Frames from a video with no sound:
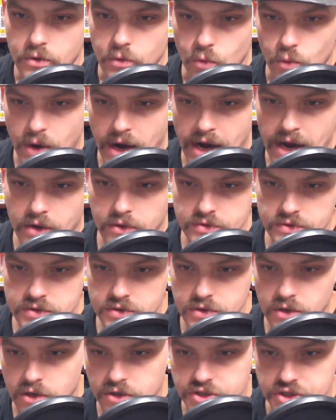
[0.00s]

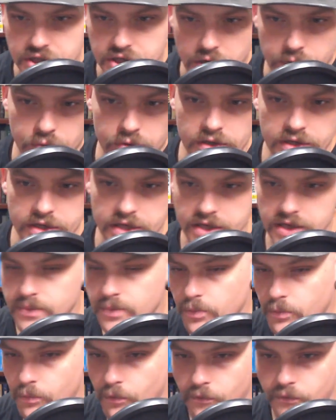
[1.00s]
rounds are generally
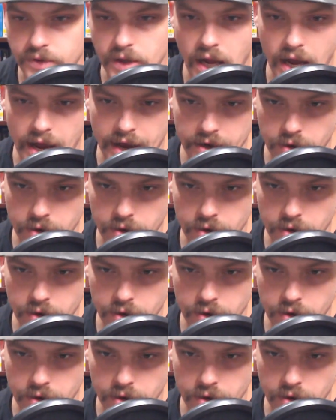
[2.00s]
flying